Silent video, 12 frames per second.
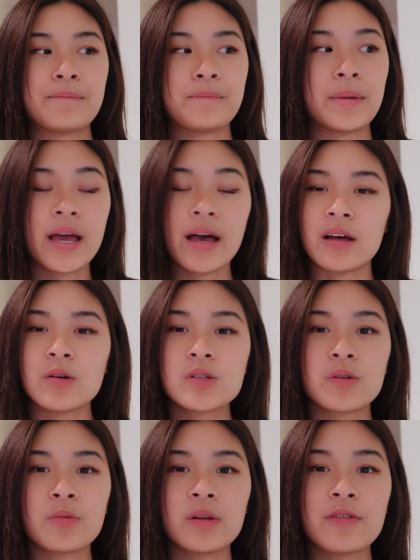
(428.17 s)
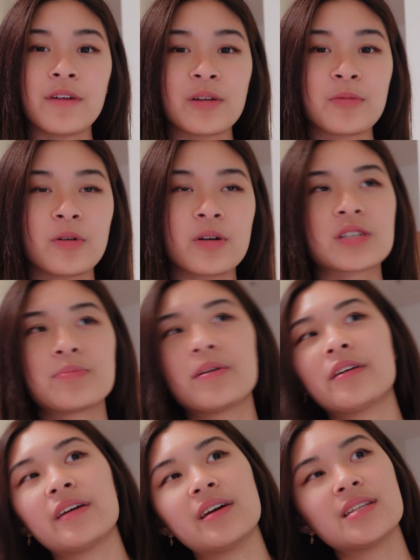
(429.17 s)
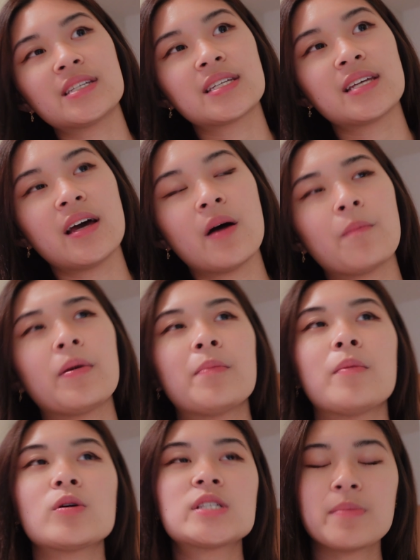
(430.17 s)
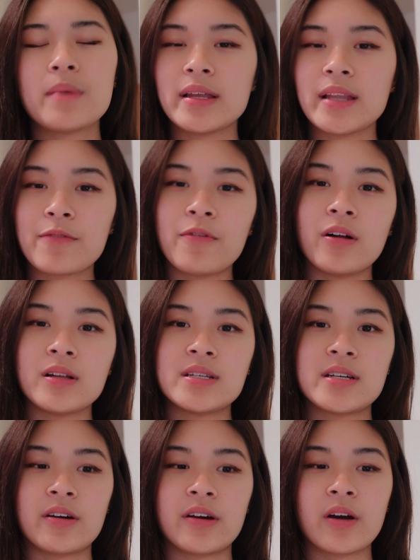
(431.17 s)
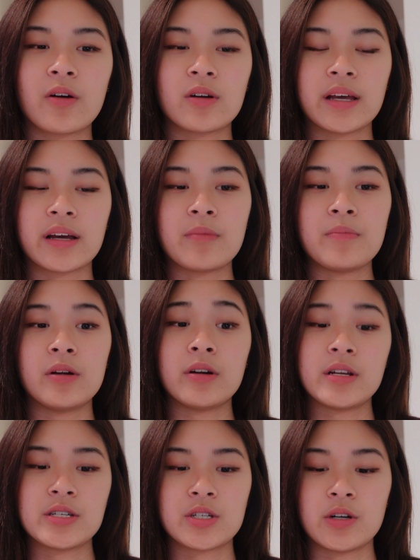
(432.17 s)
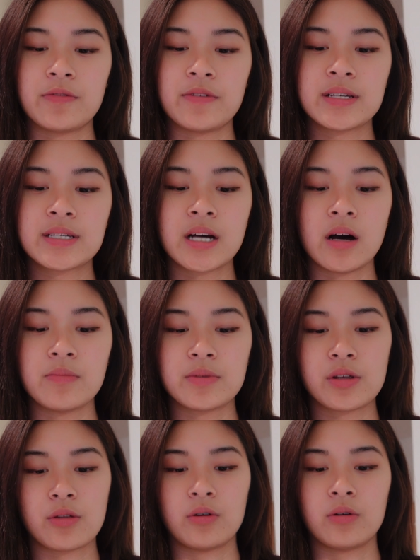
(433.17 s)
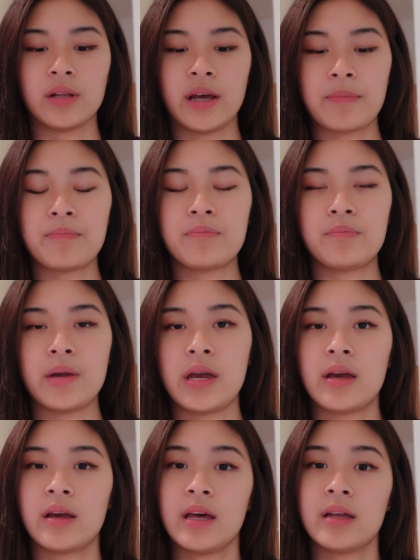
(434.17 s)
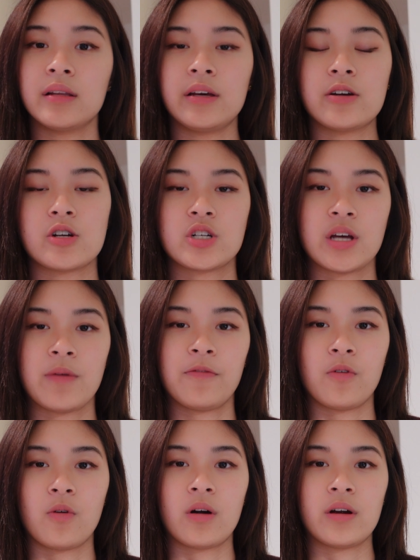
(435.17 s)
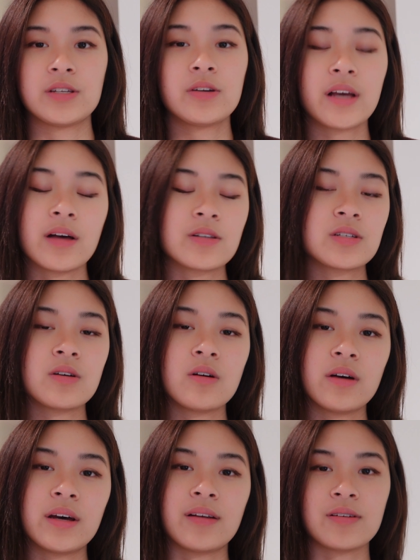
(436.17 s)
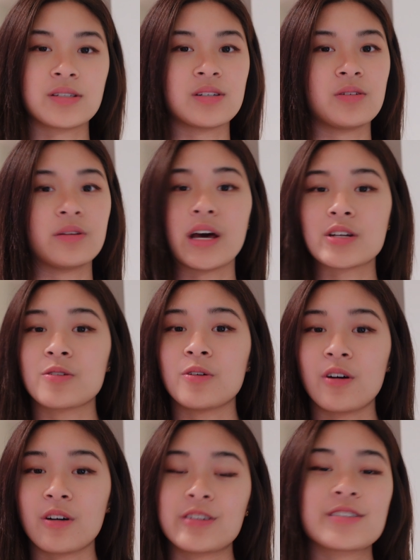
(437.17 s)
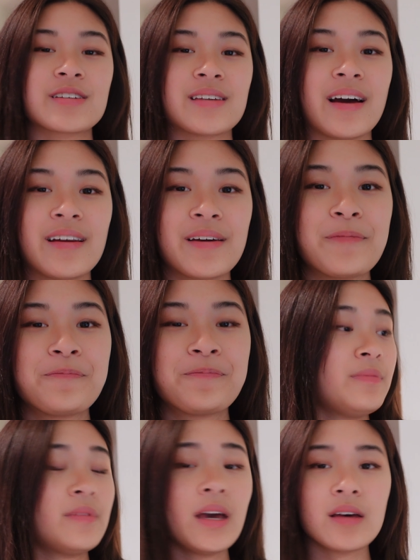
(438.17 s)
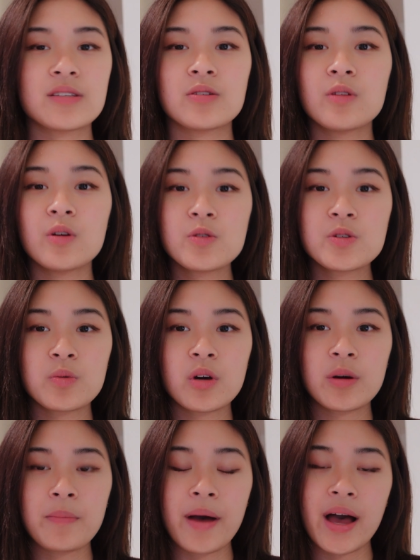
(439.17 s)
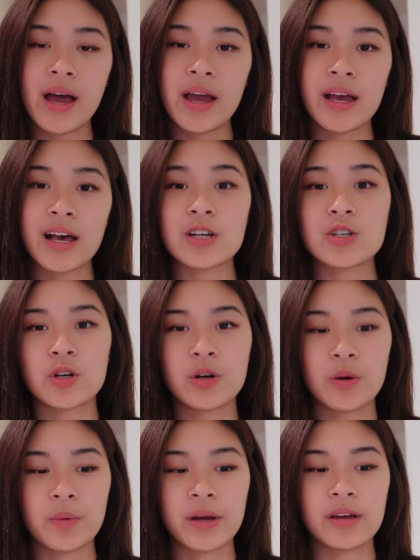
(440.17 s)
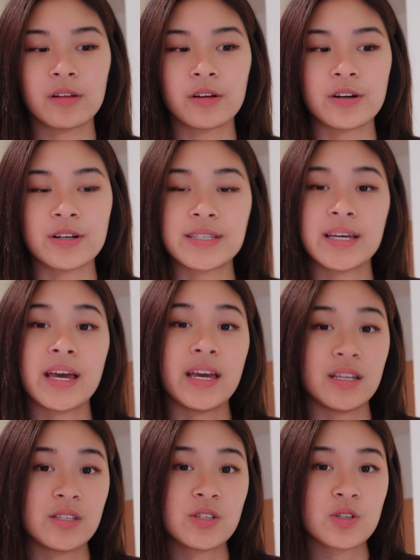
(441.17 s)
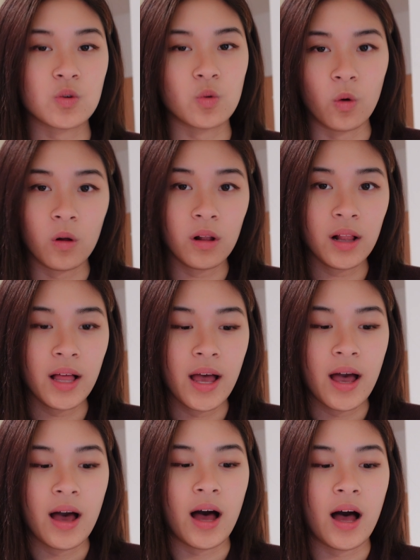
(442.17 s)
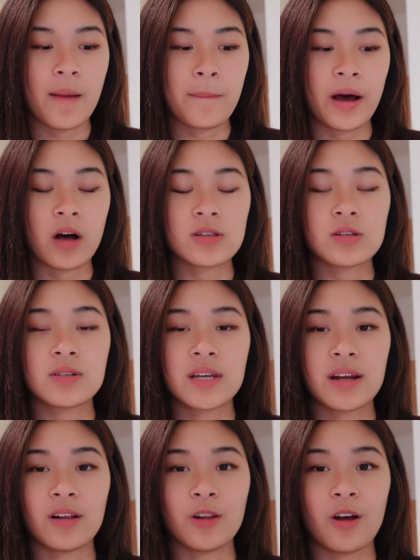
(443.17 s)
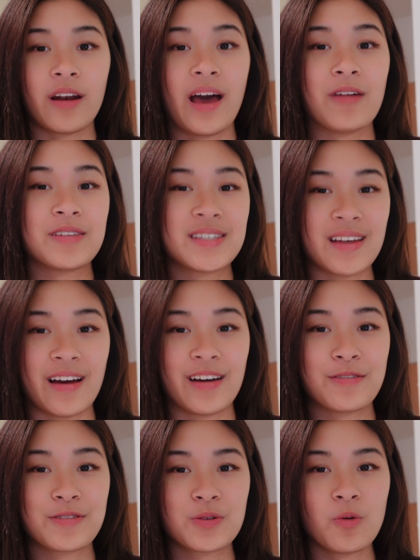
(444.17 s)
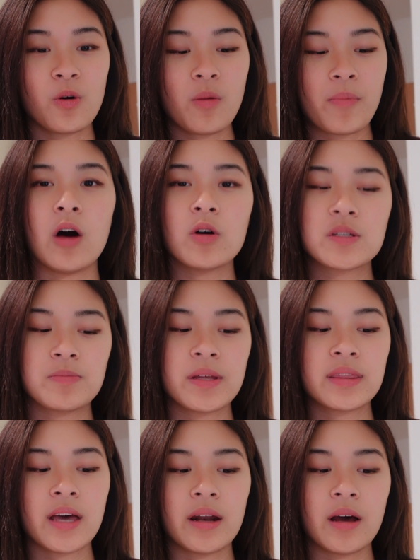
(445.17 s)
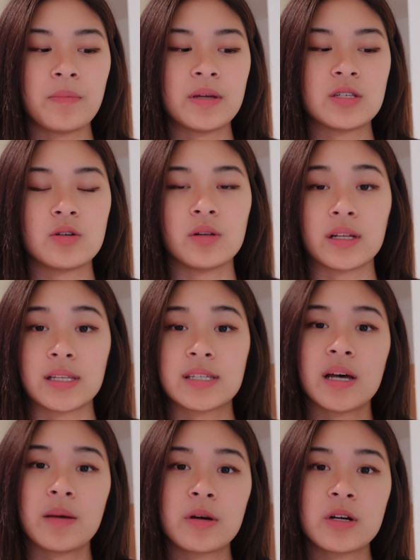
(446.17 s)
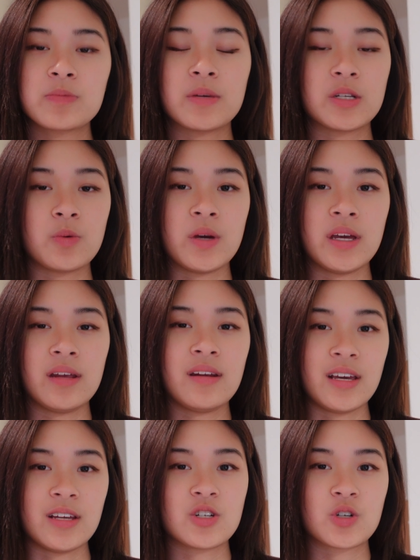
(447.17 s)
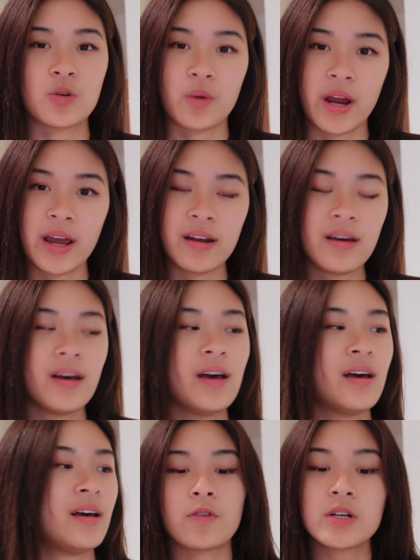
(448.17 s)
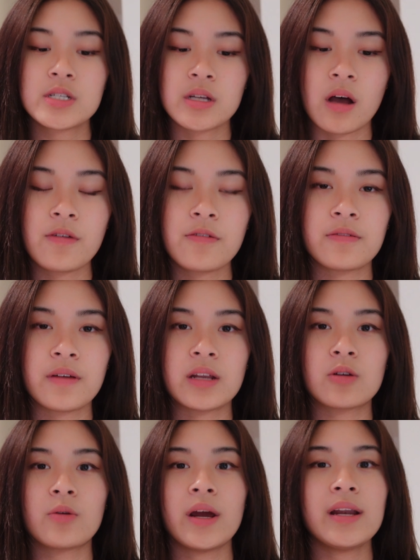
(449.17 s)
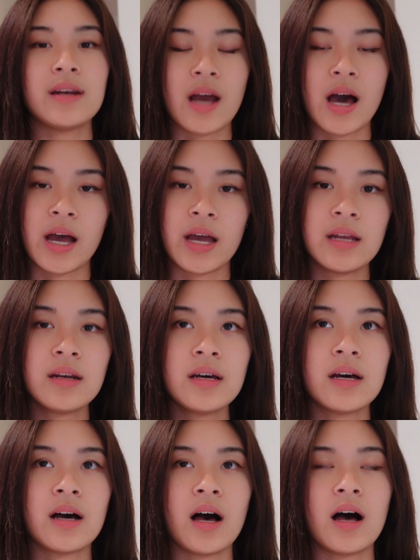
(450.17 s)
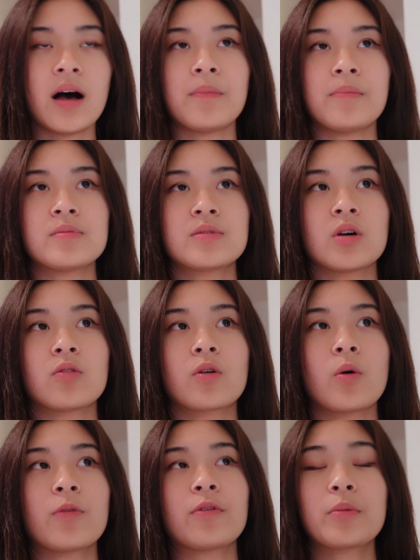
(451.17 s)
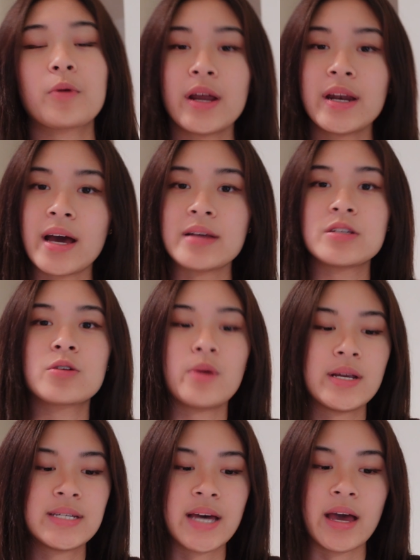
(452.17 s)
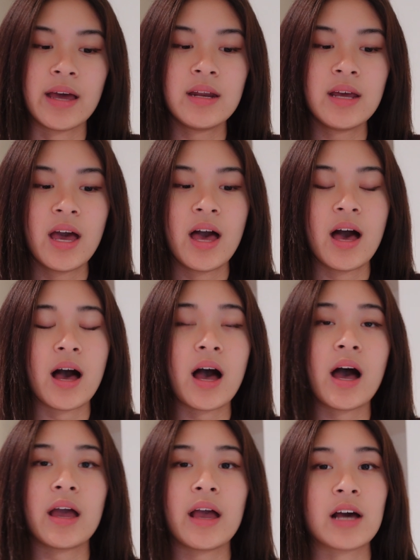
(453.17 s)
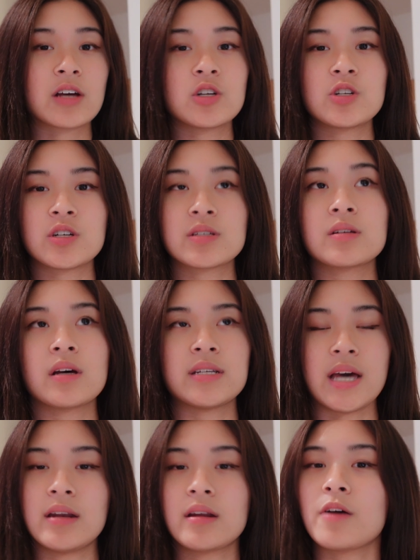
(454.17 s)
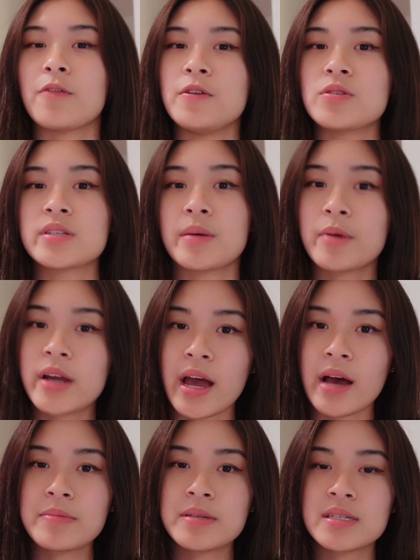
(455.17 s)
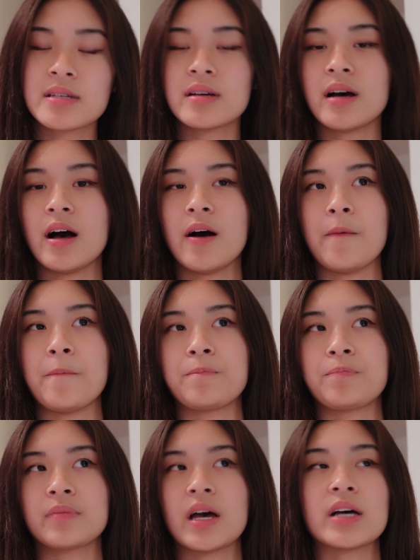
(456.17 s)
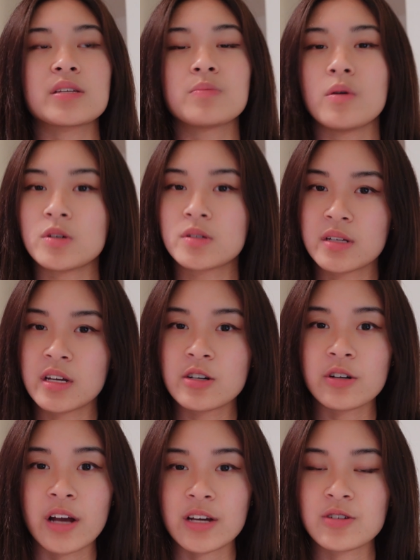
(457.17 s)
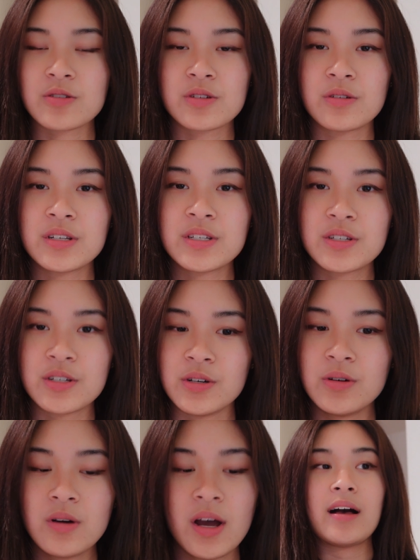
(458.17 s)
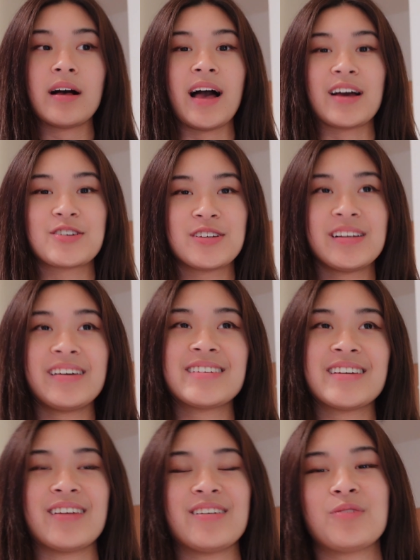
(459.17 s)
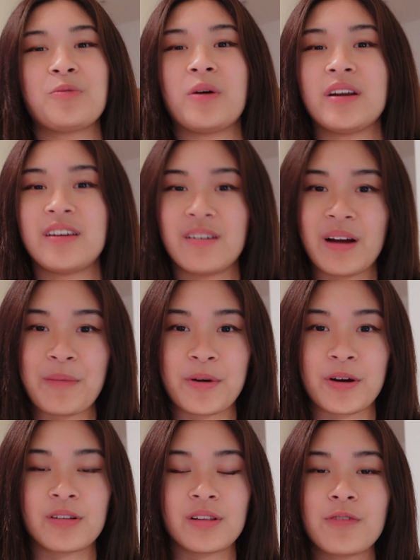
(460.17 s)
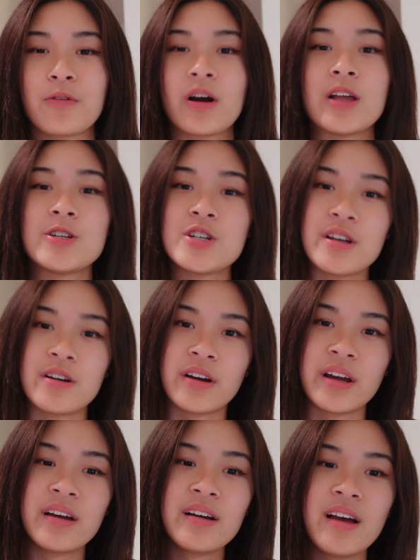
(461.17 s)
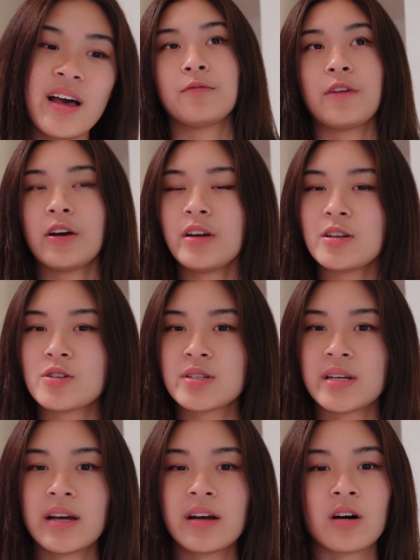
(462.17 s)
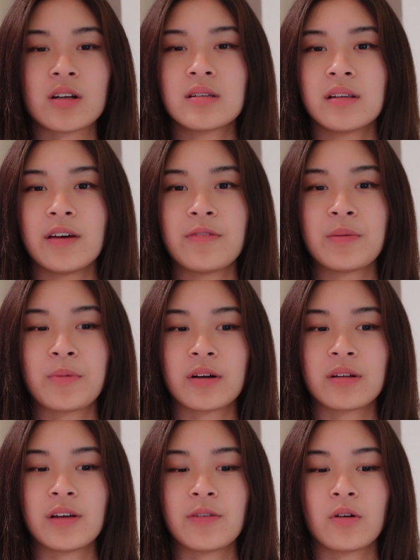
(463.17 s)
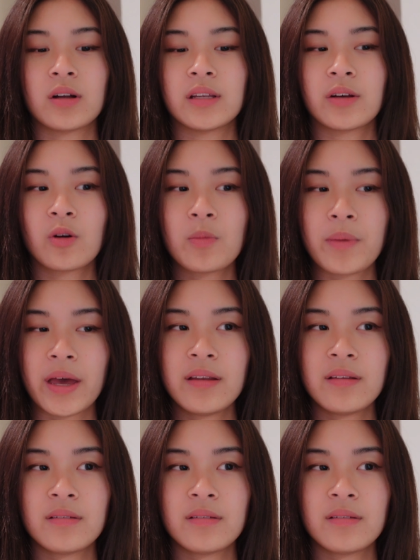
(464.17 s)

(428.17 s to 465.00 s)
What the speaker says: But yeah, it was a really valuable experience. But most of my like volunteering or like community service comes through like being in leadership for a student council and also National Honor Society. Yeah, so those were my extracurriculars in school. But I also did a lot outside of school, but I'll split that up into like the summers between each grade. First off, in grade 9, so going from grade 9 to grade 10, I actually just attended a few summer camps, as most international students do. I actually attended one here at Berkeley for engineering. Very interesting. Got to live in Berkeley for a little bit.